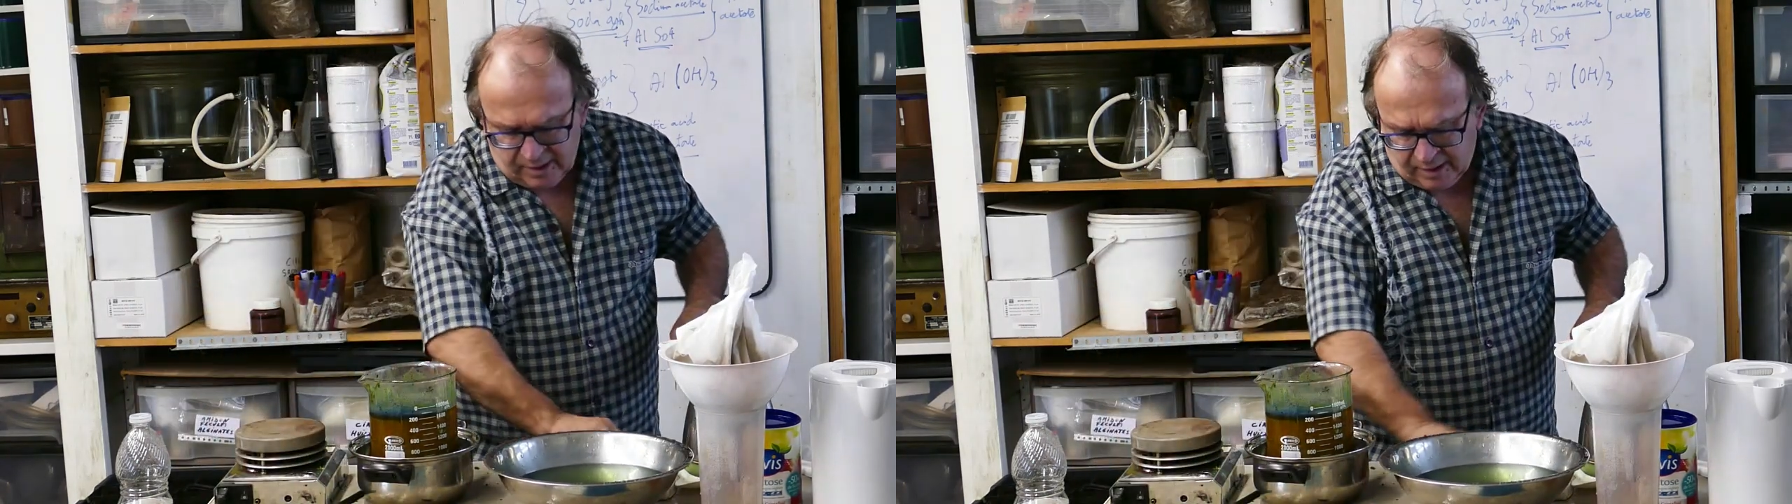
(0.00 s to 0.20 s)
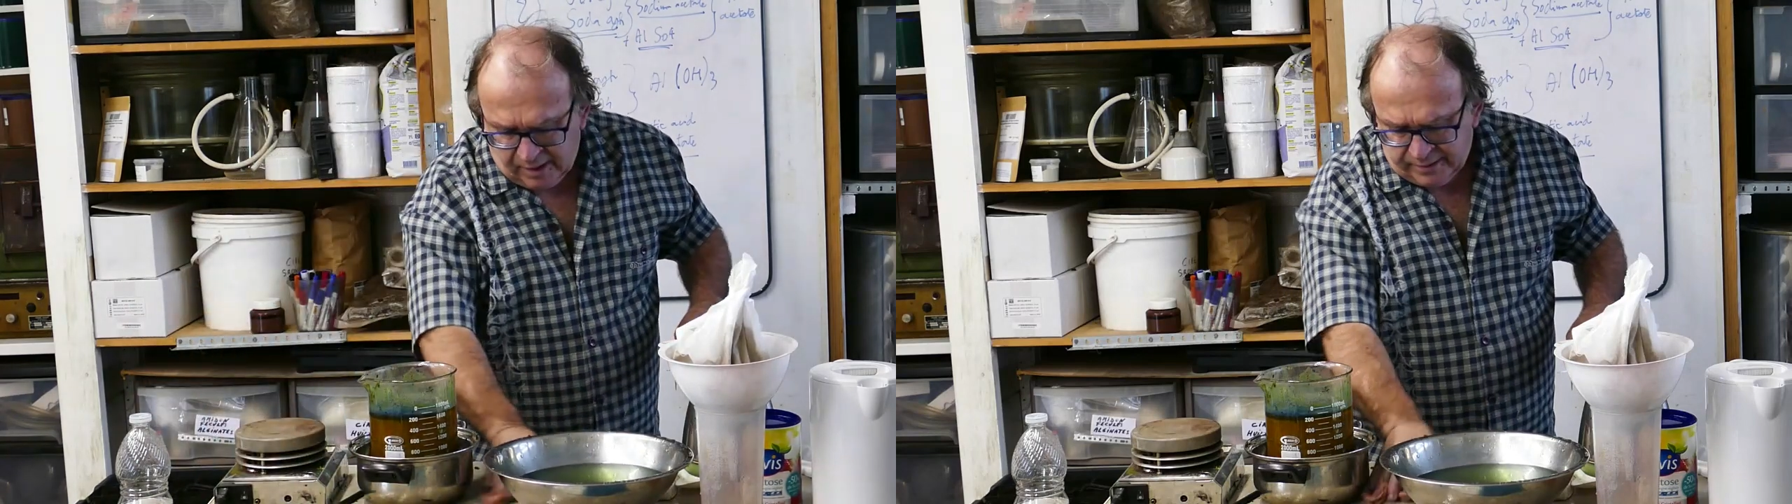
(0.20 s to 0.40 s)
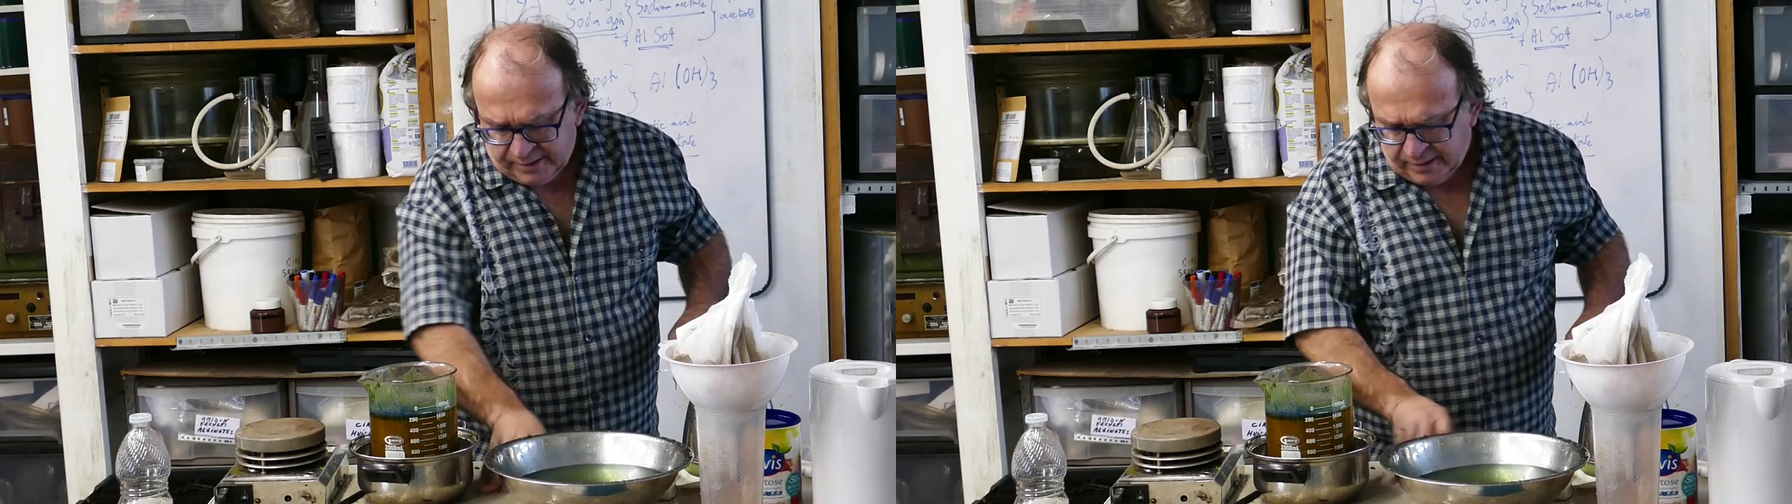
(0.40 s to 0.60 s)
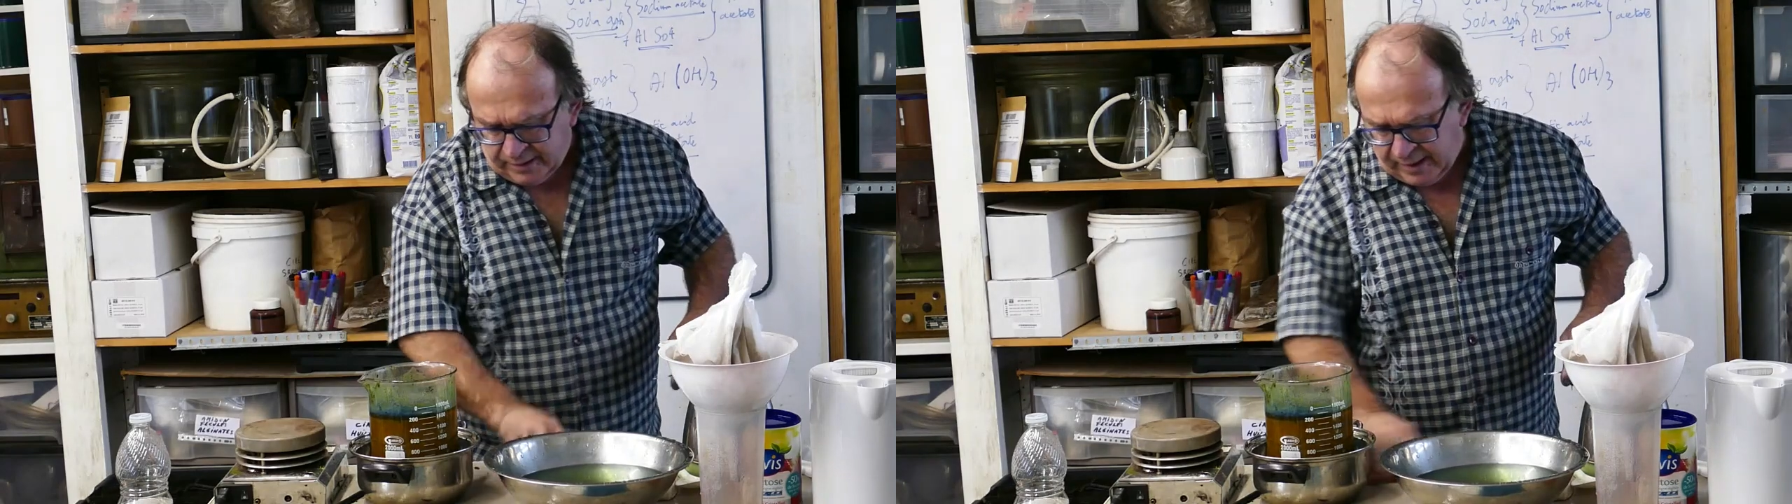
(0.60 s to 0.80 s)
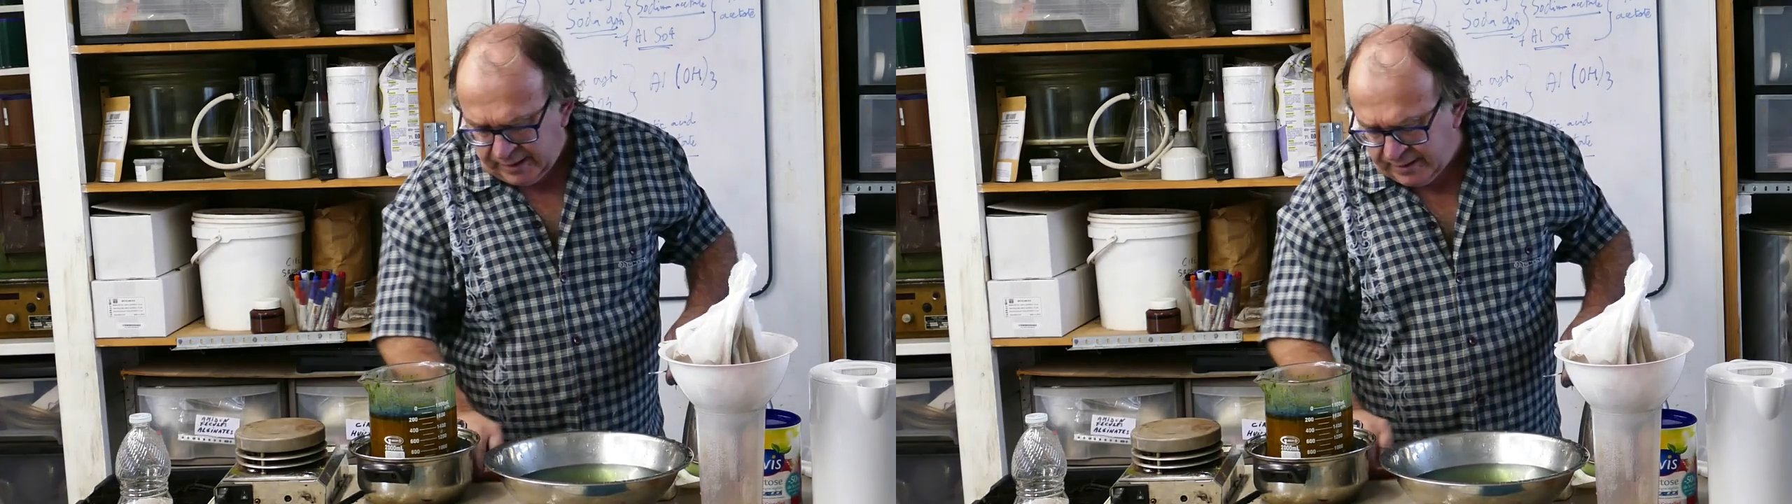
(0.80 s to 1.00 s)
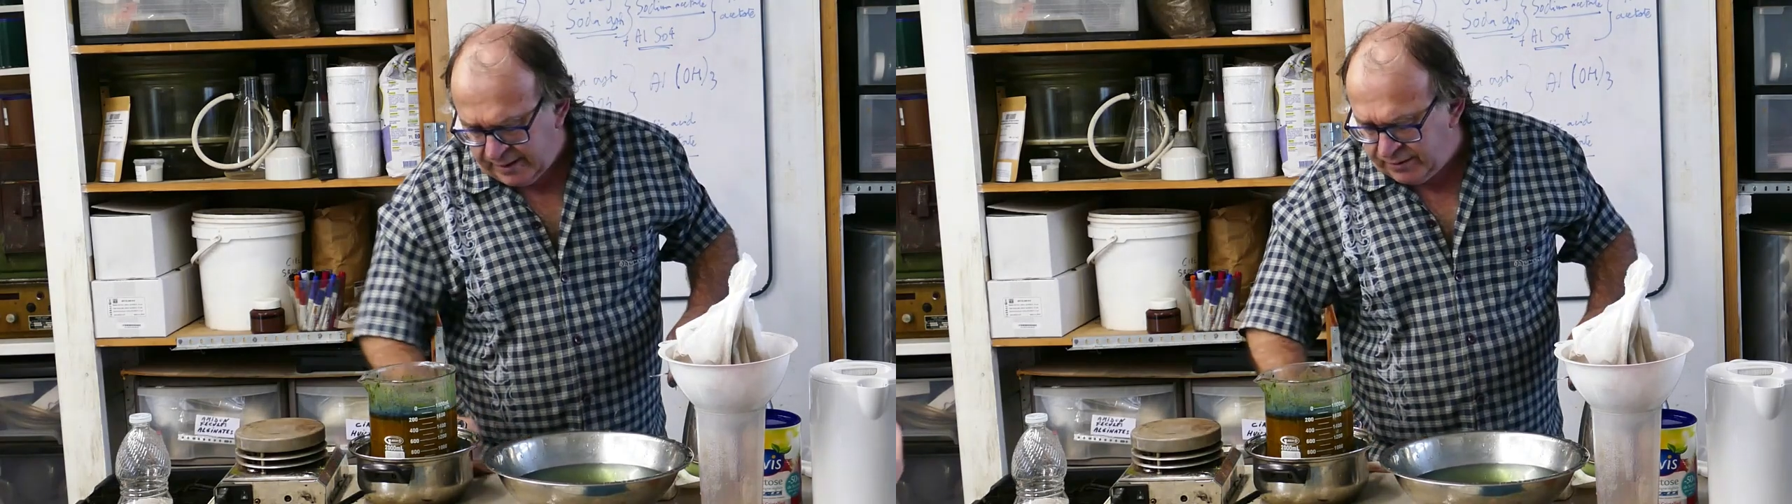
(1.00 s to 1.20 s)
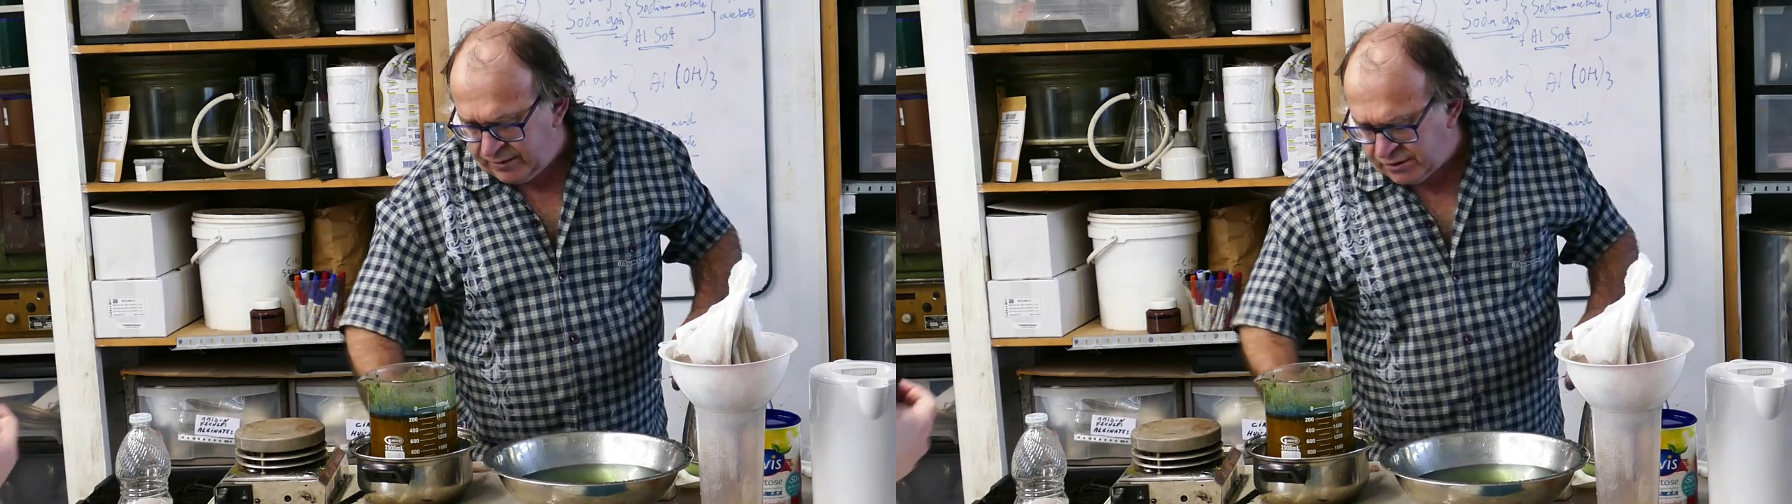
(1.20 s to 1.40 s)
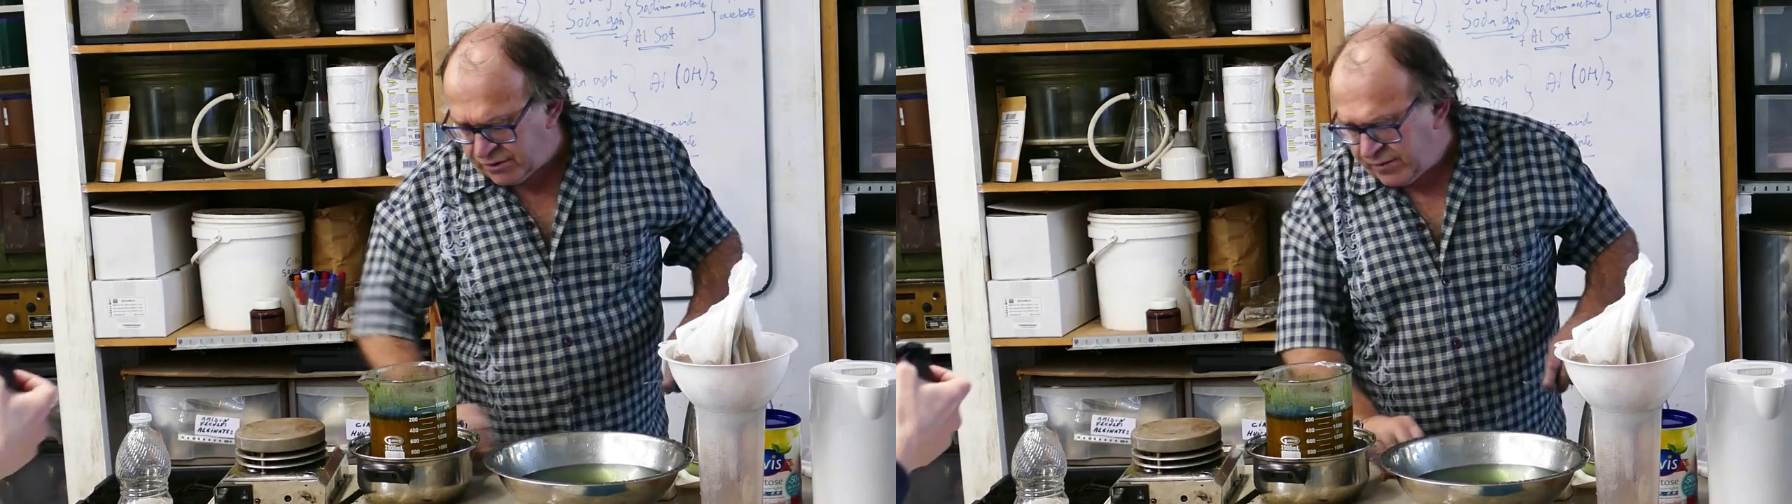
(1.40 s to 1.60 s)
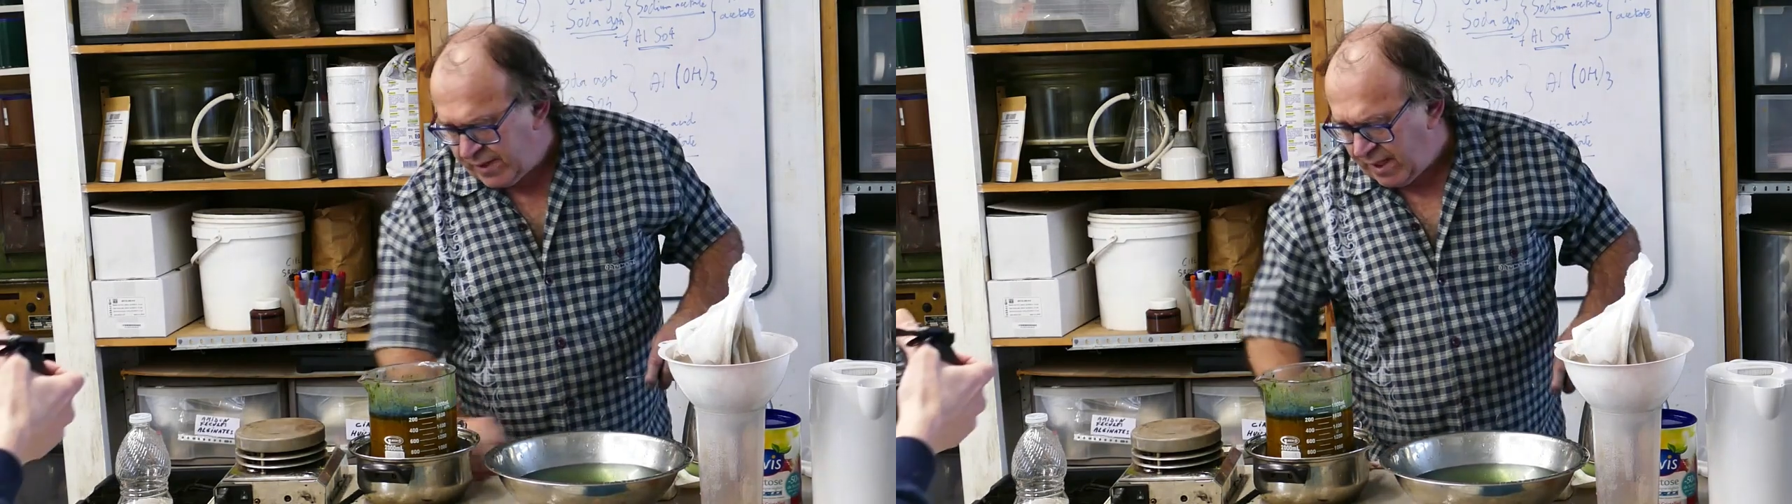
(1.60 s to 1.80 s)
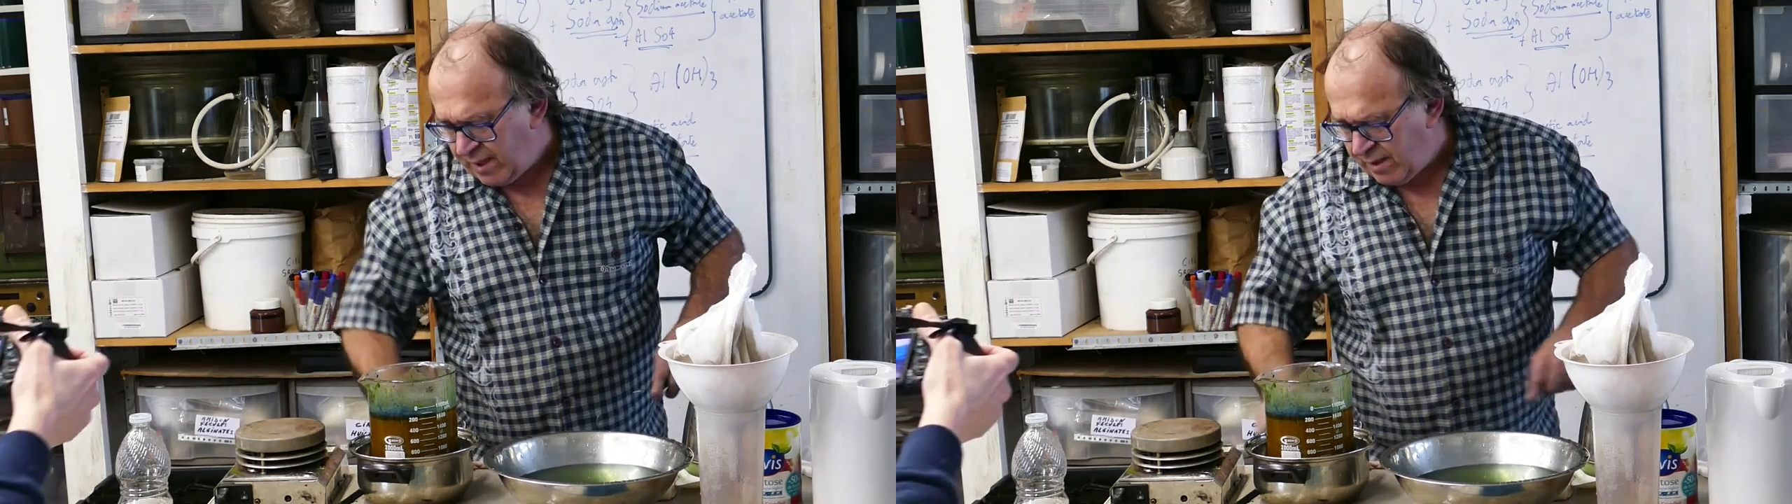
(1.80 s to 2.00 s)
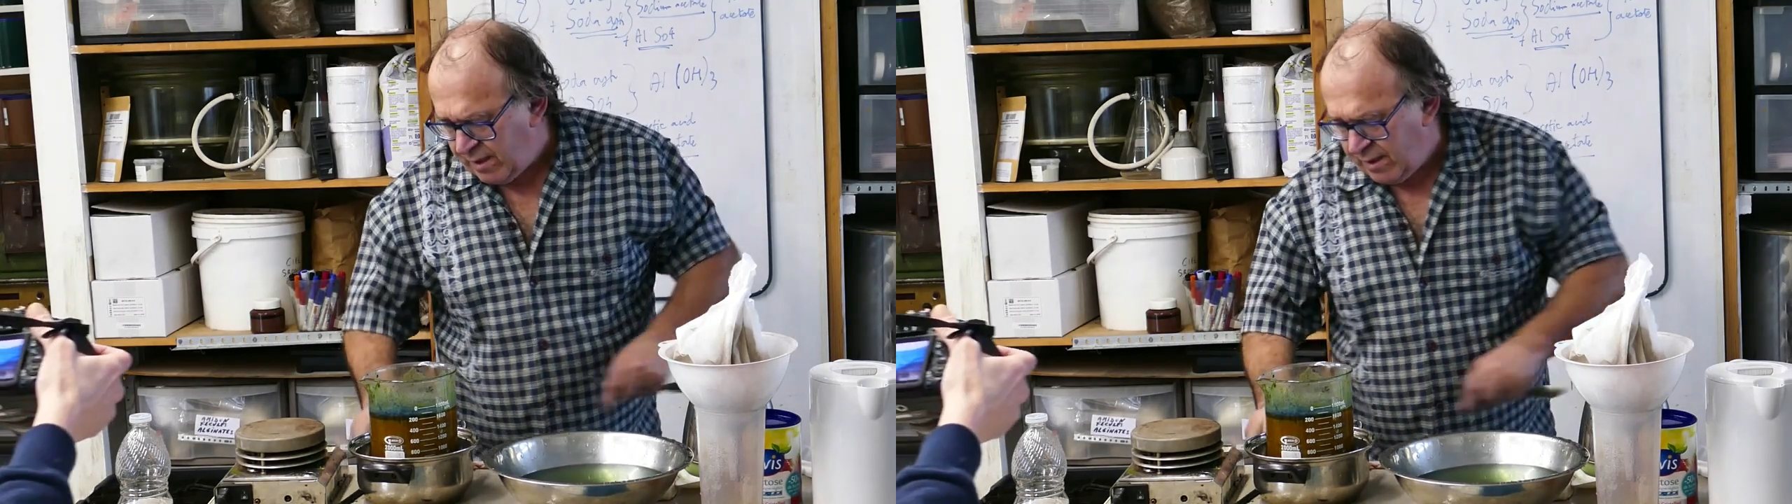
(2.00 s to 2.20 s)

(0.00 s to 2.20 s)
And then at industrial